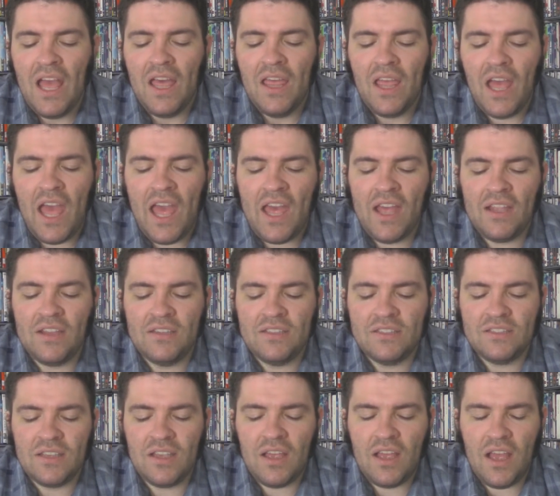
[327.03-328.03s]

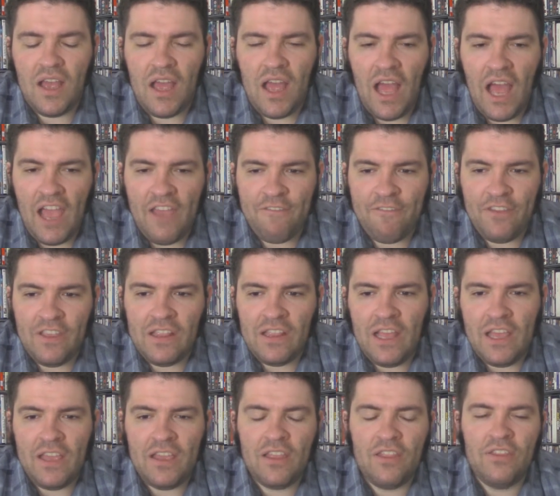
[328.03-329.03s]
And I feel
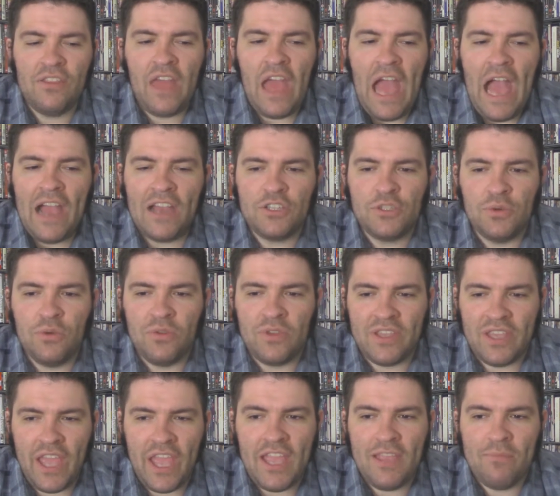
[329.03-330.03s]
like the actual
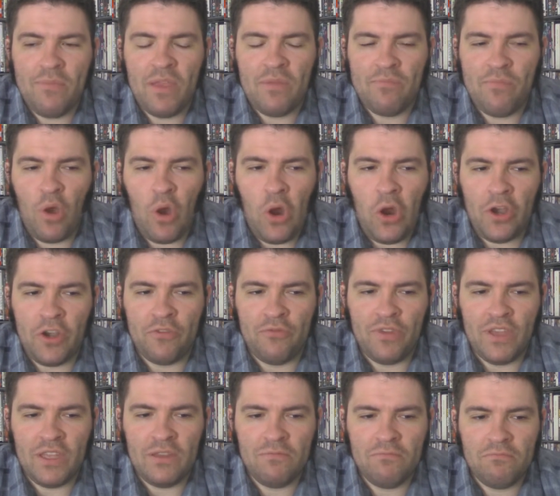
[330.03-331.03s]
gaming part of
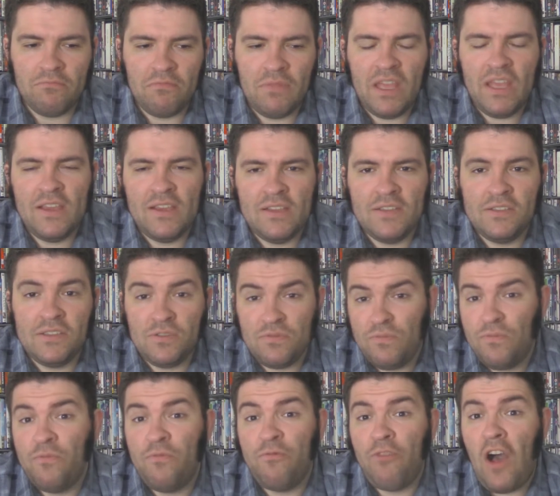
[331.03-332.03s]
it is
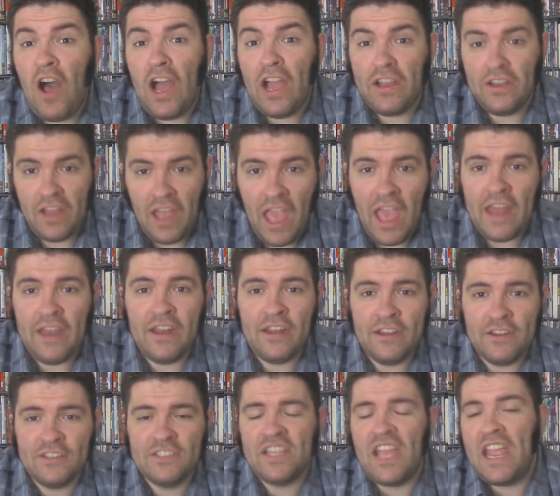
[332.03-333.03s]
fine and
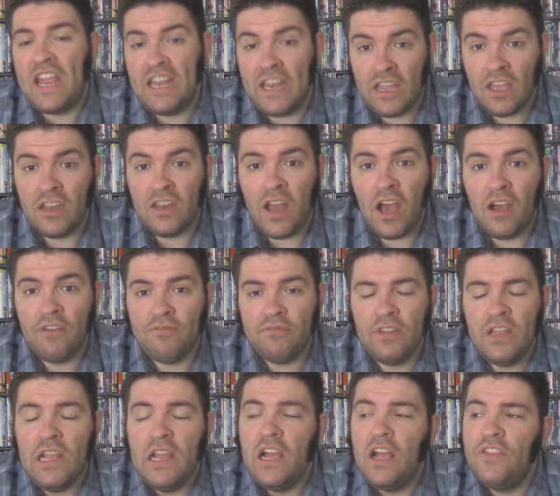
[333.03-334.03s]
entertaining enough.
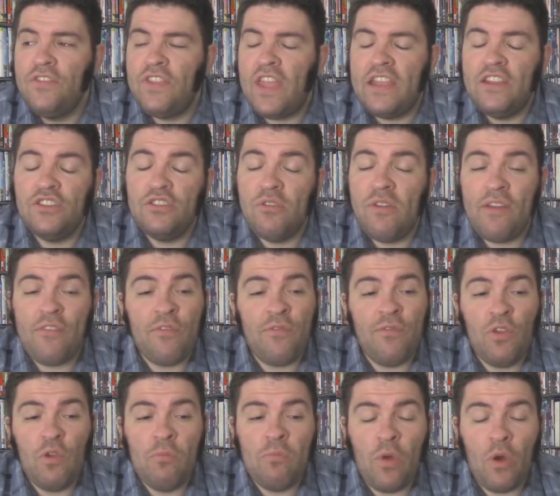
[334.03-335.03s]
They do have a
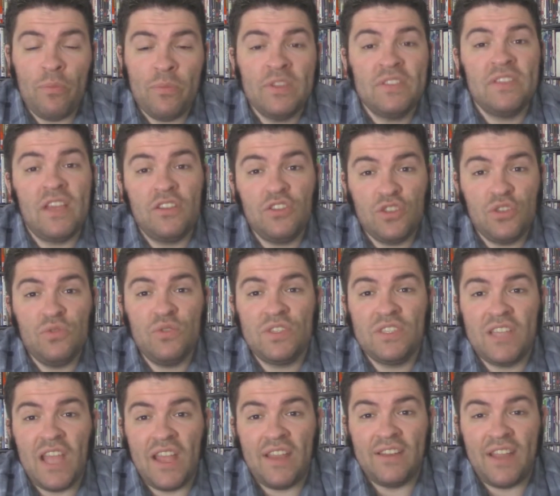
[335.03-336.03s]
few moments that do
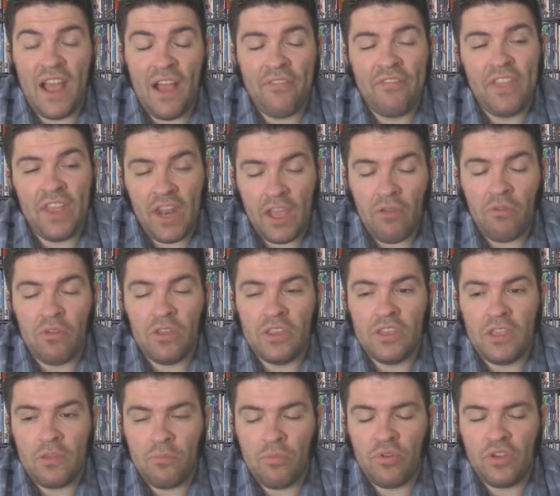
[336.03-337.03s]
stand out that I
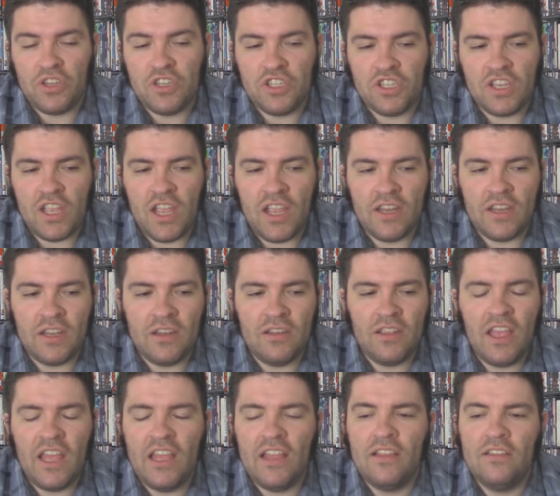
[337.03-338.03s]
really appreciated.
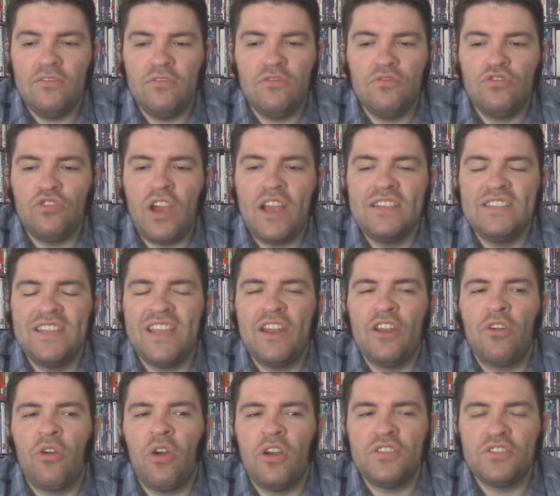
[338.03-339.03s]
It tries to get
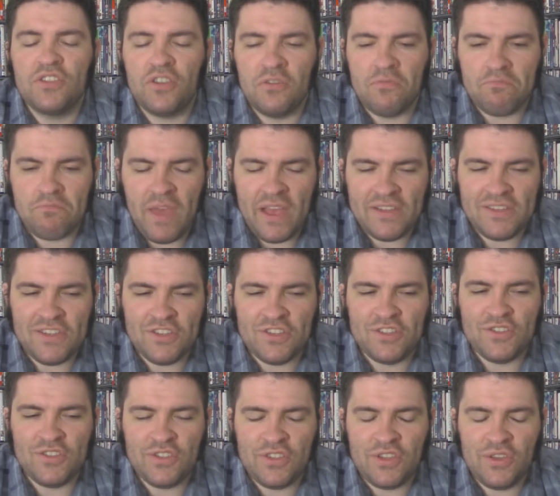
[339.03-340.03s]
across certain
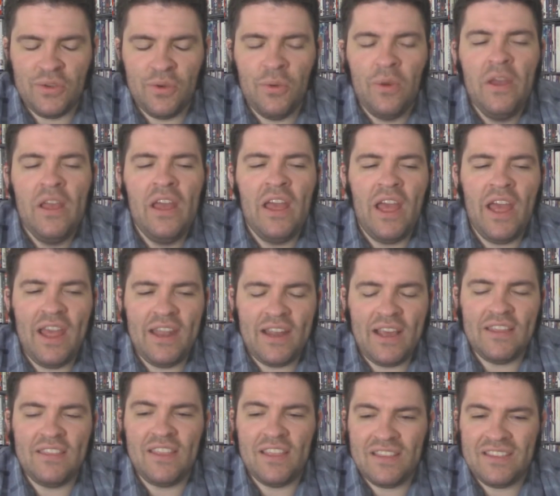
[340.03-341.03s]
messages too, and
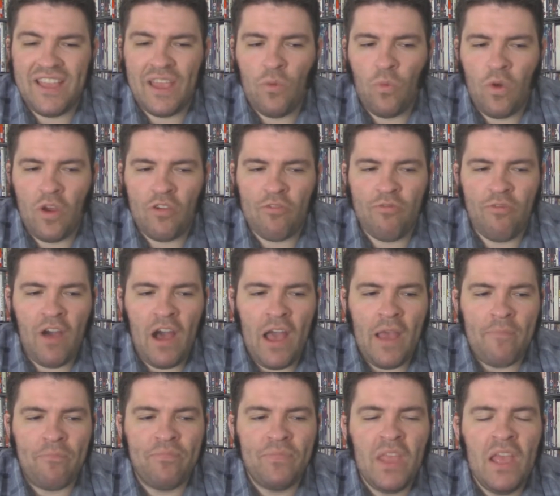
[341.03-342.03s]
I think they work
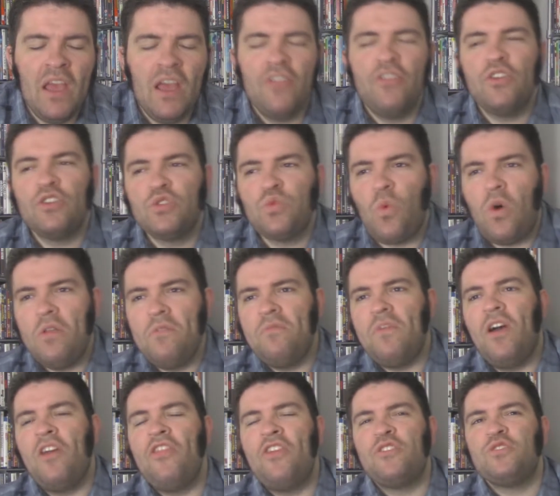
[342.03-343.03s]
fine. There's
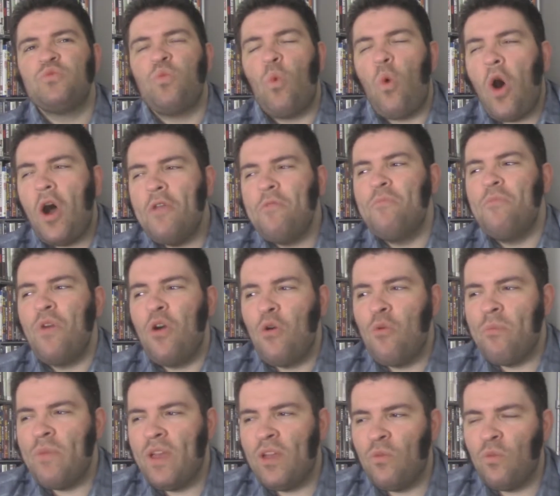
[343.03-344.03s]
one there's one
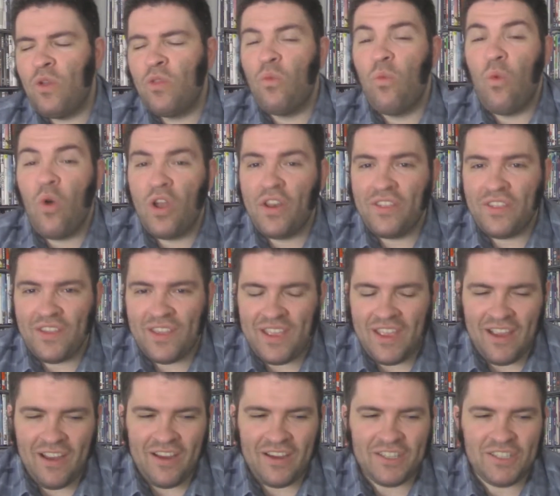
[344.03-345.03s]
moment with one of the
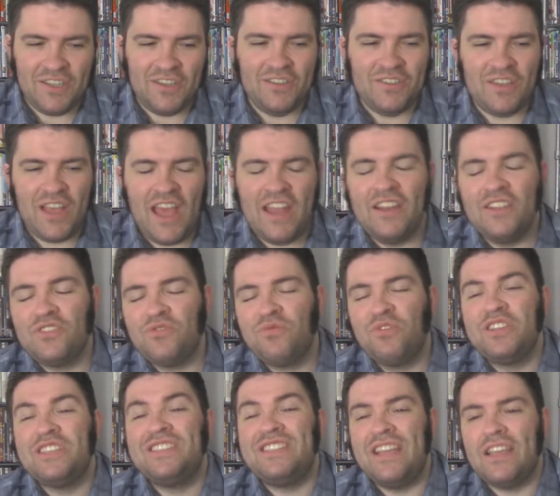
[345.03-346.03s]
characters and it's
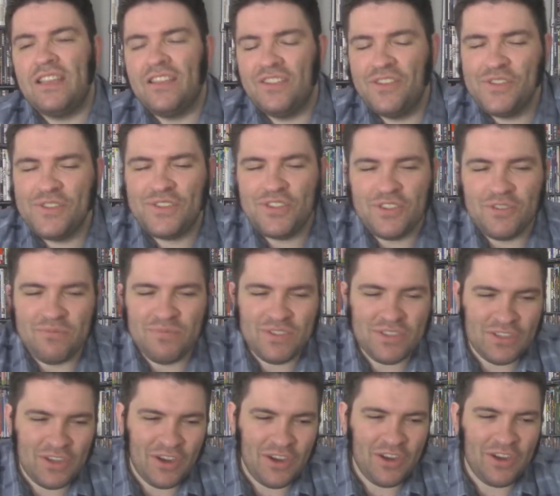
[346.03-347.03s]
ridiculous and
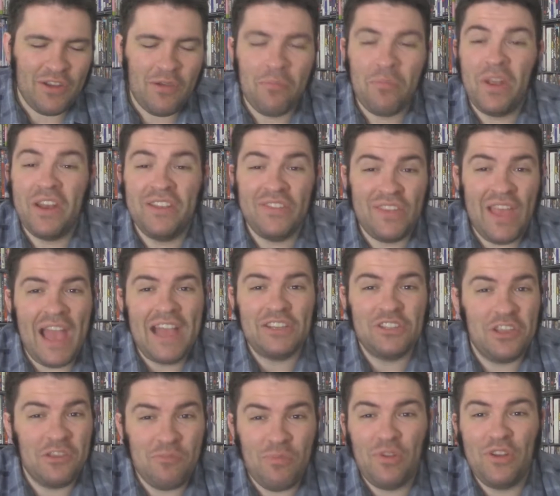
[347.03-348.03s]
absurd, but it's
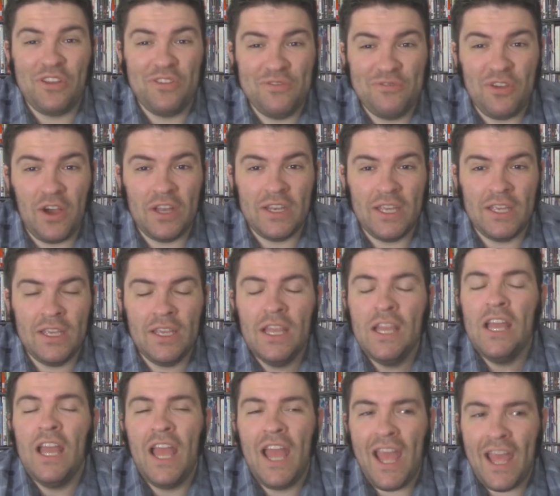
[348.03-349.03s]
actually pretty funny
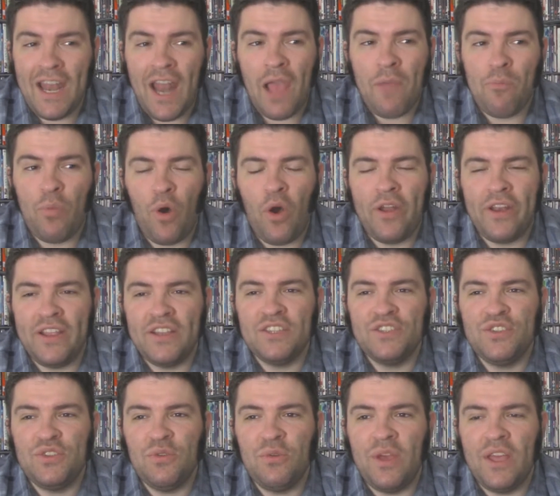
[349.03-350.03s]
and I bought
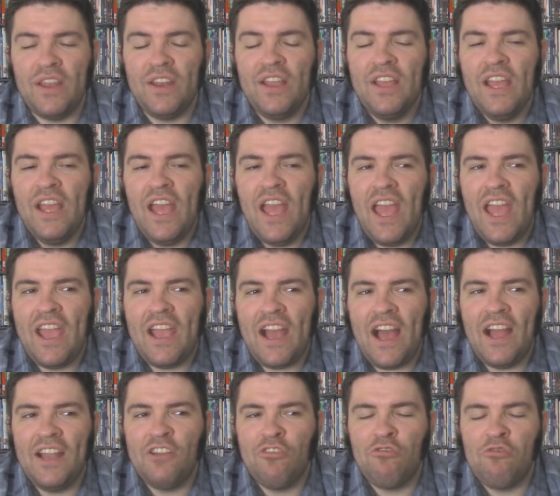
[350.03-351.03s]
into it. It
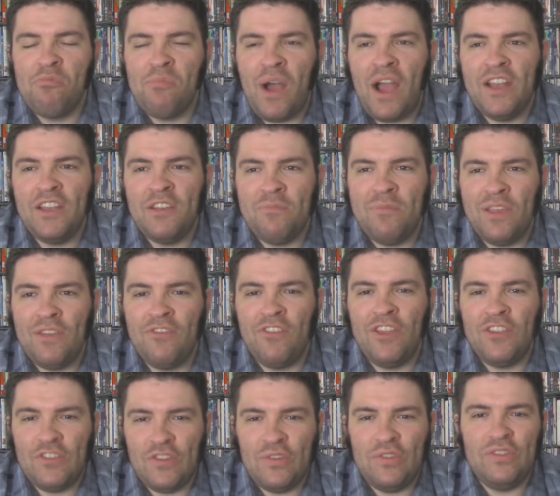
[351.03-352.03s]
kind of reminded me of
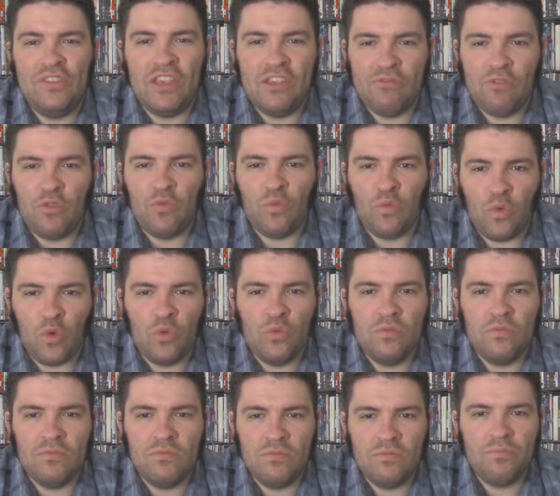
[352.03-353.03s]
like the Stephen
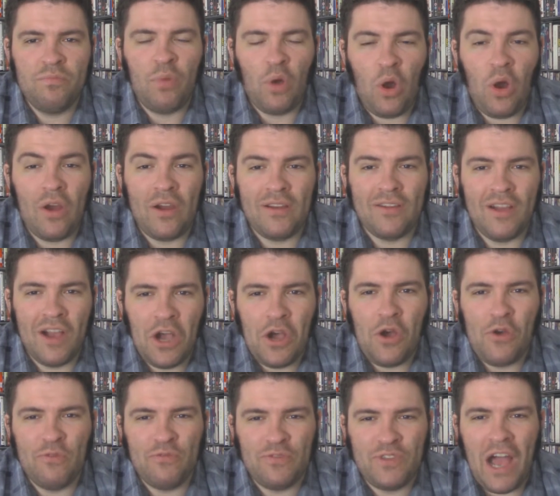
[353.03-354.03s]
Root part
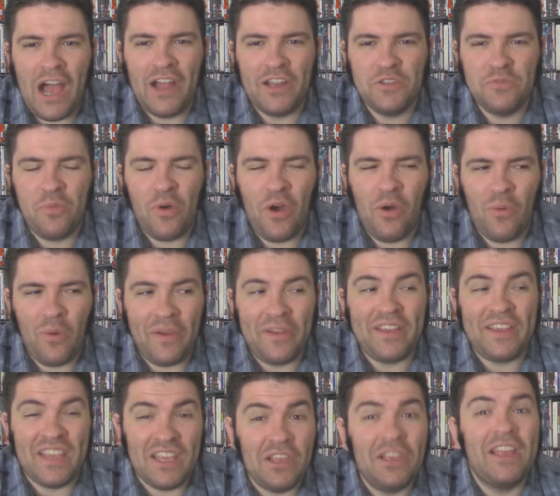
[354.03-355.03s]
of dodgeball where
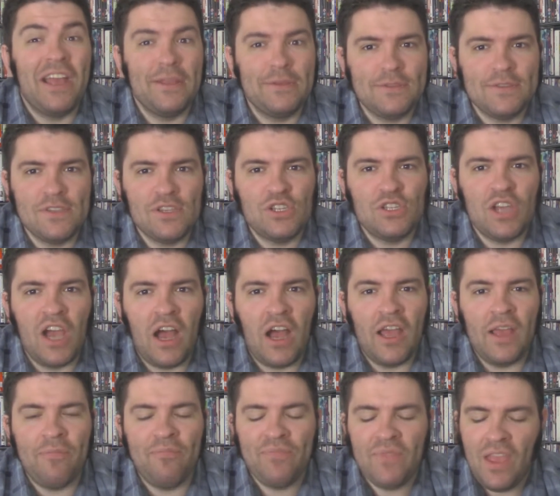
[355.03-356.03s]
he gets the
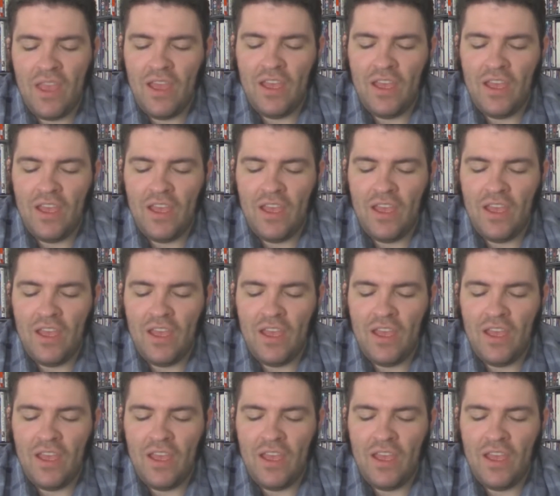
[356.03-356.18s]
shine.